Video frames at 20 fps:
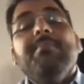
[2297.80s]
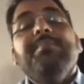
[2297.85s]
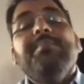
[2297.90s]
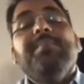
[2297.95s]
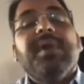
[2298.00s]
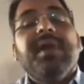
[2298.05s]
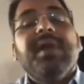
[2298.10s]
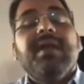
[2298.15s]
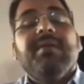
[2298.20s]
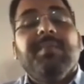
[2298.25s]
Don't
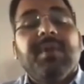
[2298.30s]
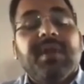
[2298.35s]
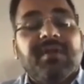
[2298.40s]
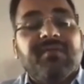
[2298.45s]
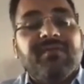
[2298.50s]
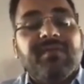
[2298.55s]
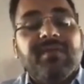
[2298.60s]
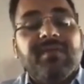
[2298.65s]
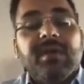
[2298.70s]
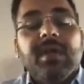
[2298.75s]
become
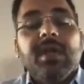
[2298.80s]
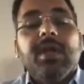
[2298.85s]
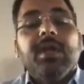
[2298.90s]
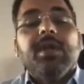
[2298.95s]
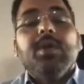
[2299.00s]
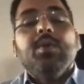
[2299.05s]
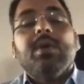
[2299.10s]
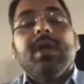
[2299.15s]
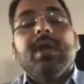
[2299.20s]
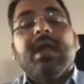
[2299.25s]
preemptive.
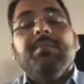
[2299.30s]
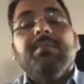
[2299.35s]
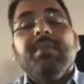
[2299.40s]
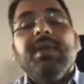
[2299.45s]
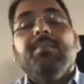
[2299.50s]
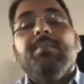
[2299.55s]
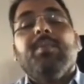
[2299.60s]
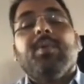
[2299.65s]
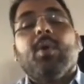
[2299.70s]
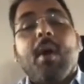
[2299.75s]

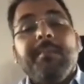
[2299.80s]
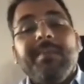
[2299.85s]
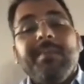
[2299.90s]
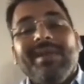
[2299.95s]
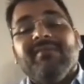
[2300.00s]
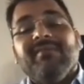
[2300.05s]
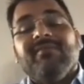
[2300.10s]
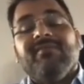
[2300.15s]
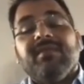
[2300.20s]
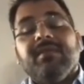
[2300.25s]
You can be
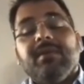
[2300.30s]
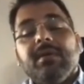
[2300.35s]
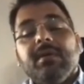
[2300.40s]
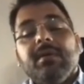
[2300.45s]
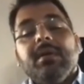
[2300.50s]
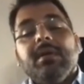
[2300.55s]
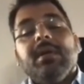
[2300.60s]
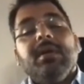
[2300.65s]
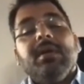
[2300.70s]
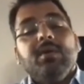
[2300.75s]

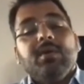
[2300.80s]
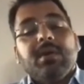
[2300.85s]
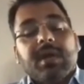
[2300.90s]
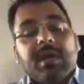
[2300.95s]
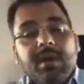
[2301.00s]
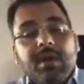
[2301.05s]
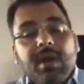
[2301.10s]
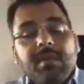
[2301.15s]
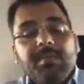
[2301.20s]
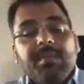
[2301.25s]
promptive.
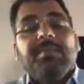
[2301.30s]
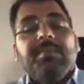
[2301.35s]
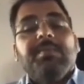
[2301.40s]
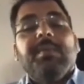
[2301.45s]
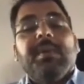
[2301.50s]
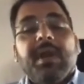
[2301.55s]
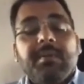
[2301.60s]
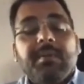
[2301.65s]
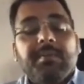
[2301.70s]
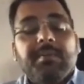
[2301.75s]
You
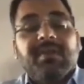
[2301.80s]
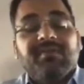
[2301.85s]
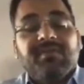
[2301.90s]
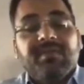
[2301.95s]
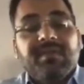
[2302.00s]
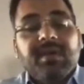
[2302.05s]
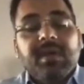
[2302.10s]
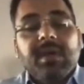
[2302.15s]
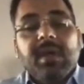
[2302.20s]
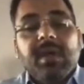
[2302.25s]
cannot be
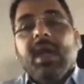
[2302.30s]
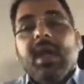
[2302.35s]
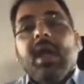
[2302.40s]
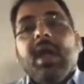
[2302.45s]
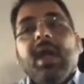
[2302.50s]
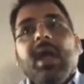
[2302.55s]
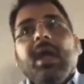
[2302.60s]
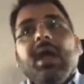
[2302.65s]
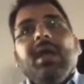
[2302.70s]
preemptive.